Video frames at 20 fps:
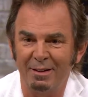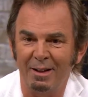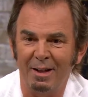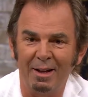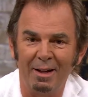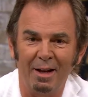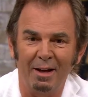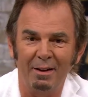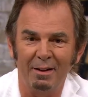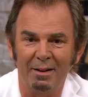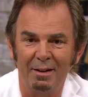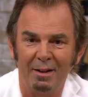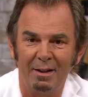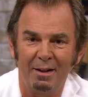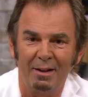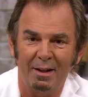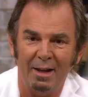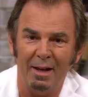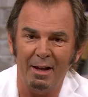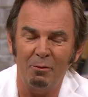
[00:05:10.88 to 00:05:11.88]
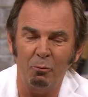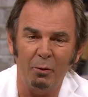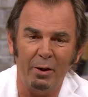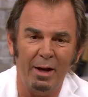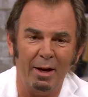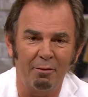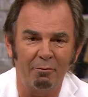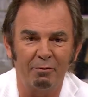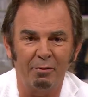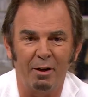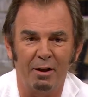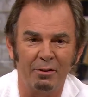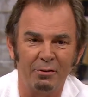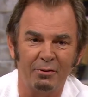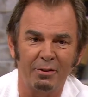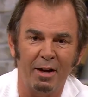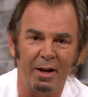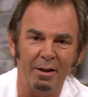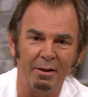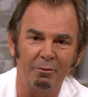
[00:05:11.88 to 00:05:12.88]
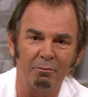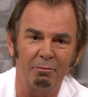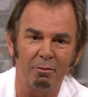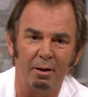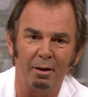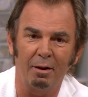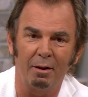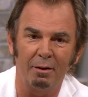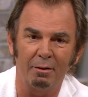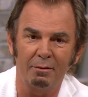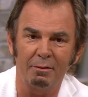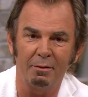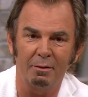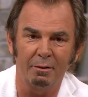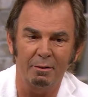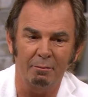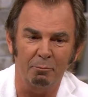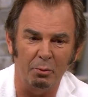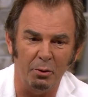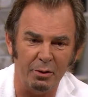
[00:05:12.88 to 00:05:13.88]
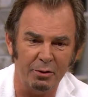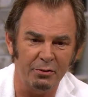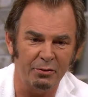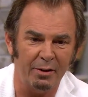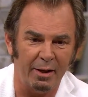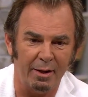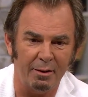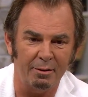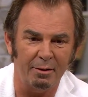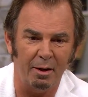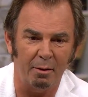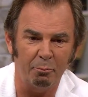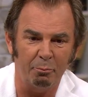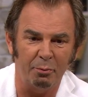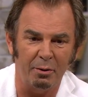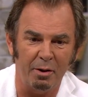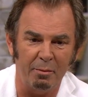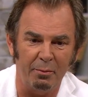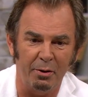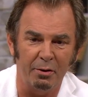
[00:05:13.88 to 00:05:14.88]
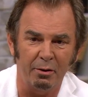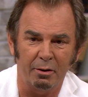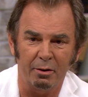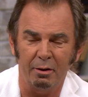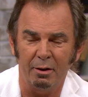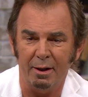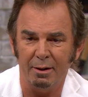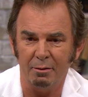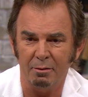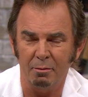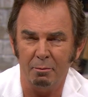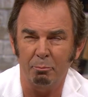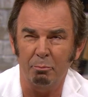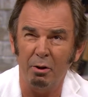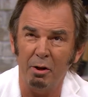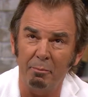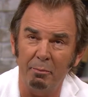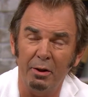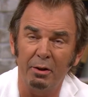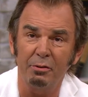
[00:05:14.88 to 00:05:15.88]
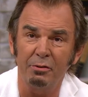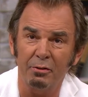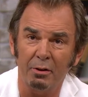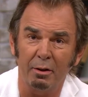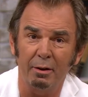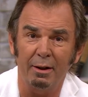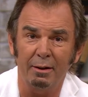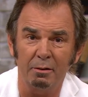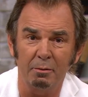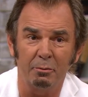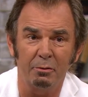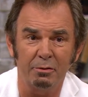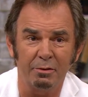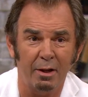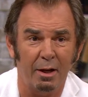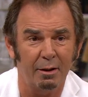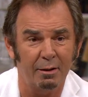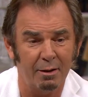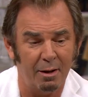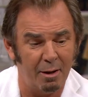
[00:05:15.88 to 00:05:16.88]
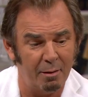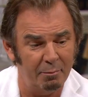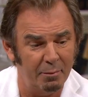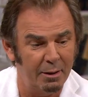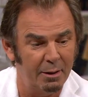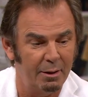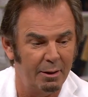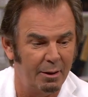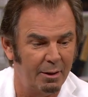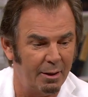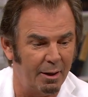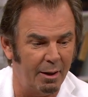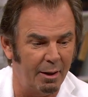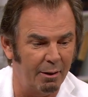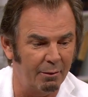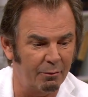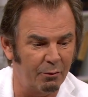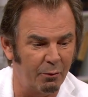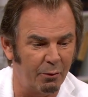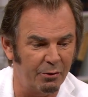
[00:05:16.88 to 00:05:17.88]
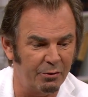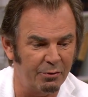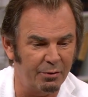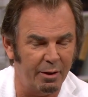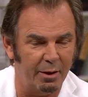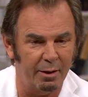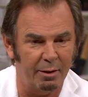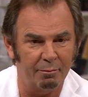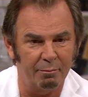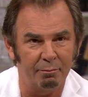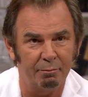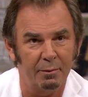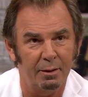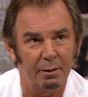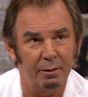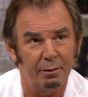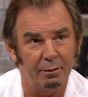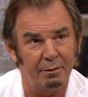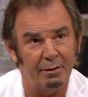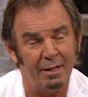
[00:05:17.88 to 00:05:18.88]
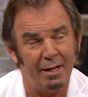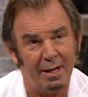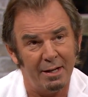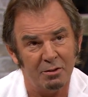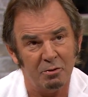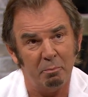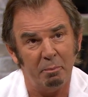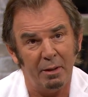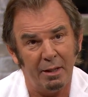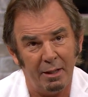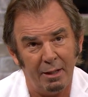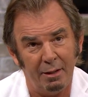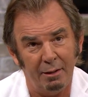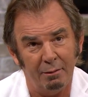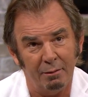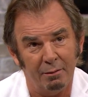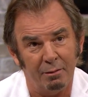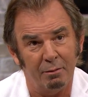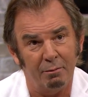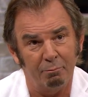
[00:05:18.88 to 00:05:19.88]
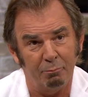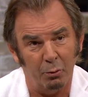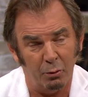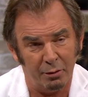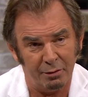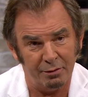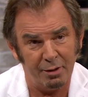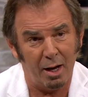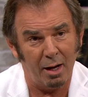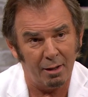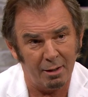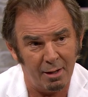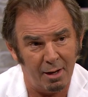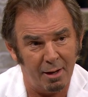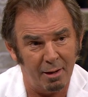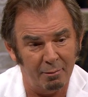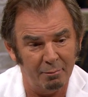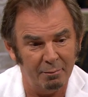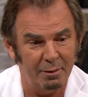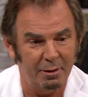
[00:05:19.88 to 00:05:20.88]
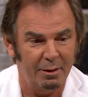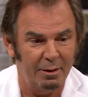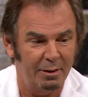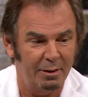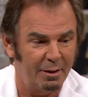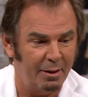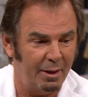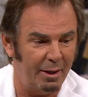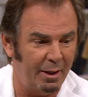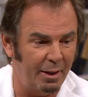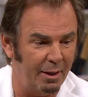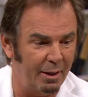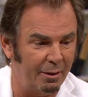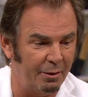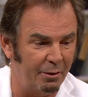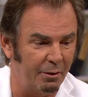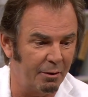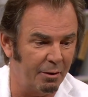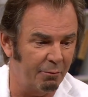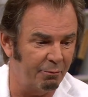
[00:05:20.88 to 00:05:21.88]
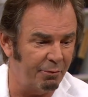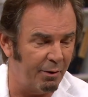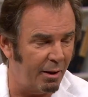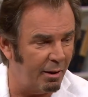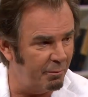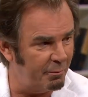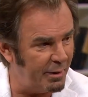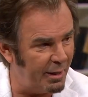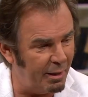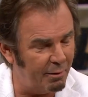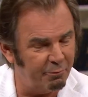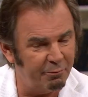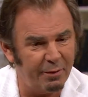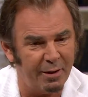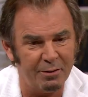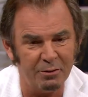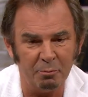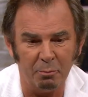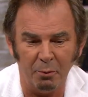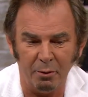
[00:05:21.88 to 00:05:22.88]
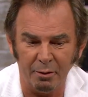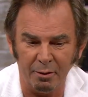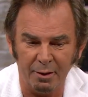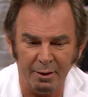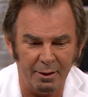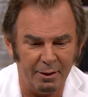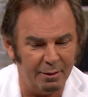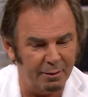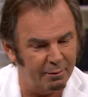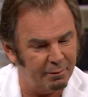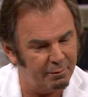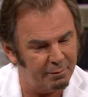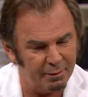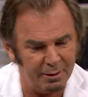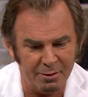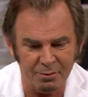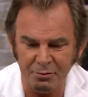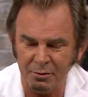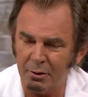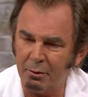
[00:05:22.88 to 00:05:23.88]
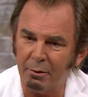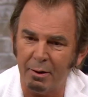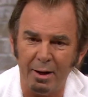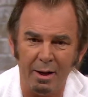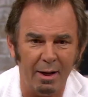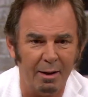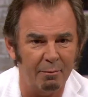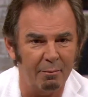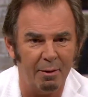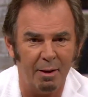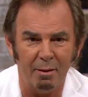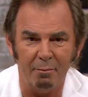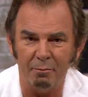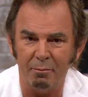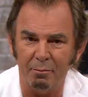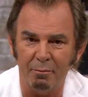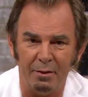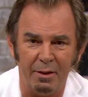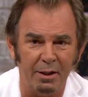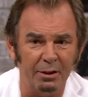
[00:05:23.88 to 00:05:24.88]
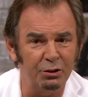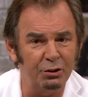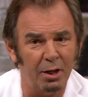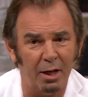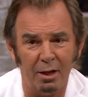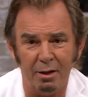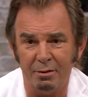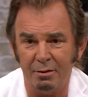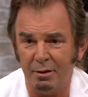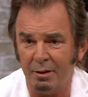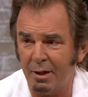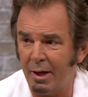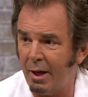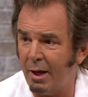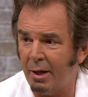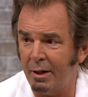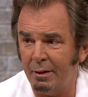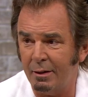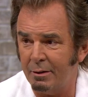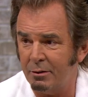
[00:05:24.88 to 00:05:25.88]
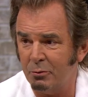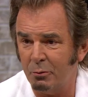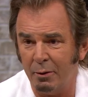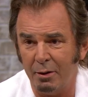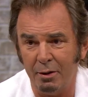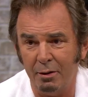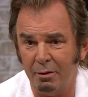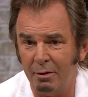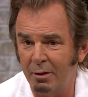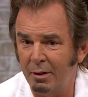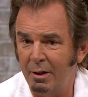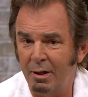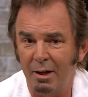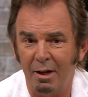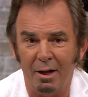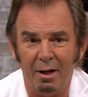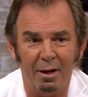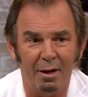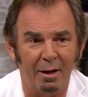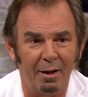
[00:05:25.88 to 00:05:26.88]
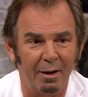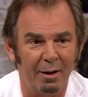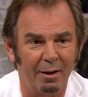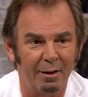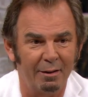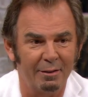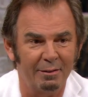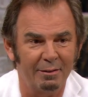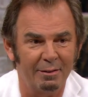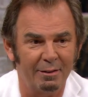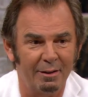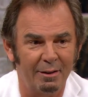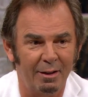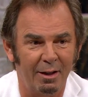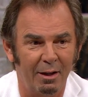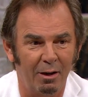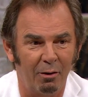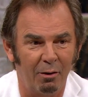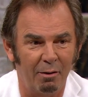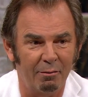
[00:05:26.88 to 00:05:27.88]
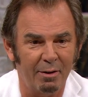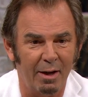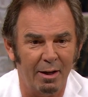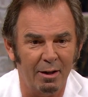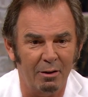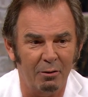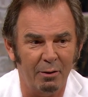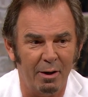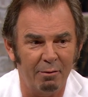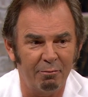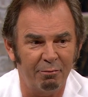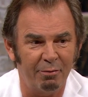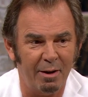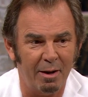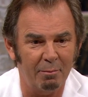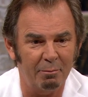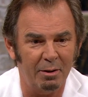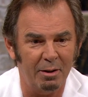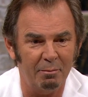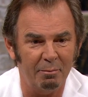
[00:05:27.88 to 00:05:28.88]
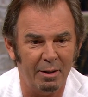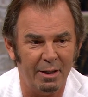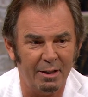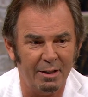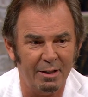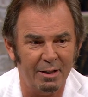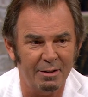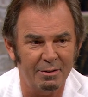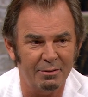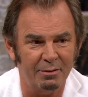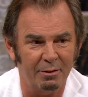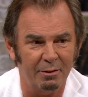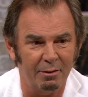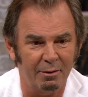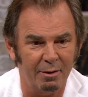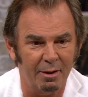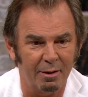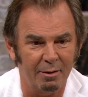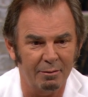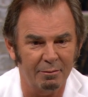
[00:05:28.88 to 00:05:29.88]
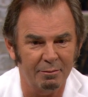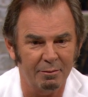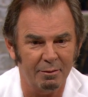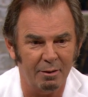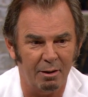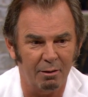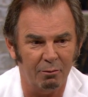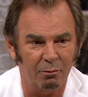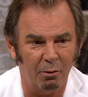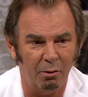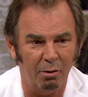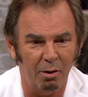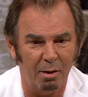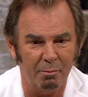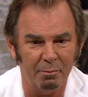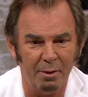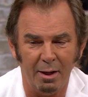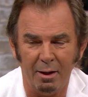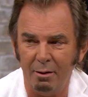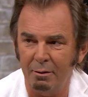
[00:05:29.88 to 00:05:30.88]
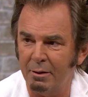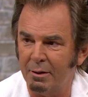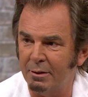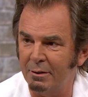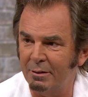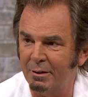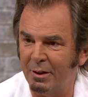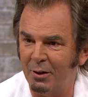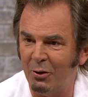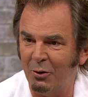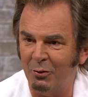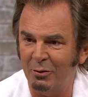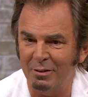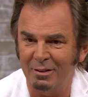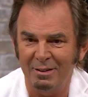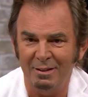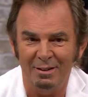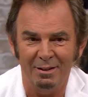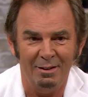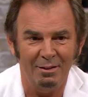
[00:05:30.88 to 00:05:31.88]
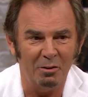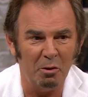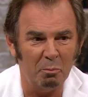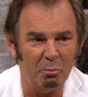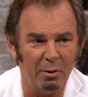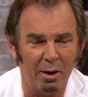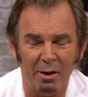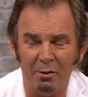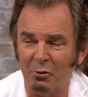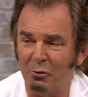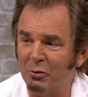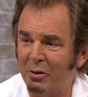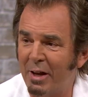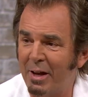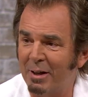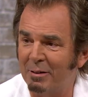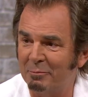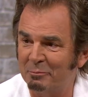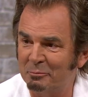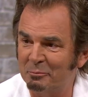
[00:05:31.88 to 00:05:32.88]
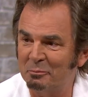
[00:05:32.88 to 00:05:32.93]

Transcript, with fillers: And, all over. And we have signed books at premiercollectibles.com, of course, dsbbook.com, and you can follow me on Facebook and Instagram. I'm the Jonathan Cain at Twitter. You know, I've got a great family. My kids are grown up now, and you know, they're proud of their dad.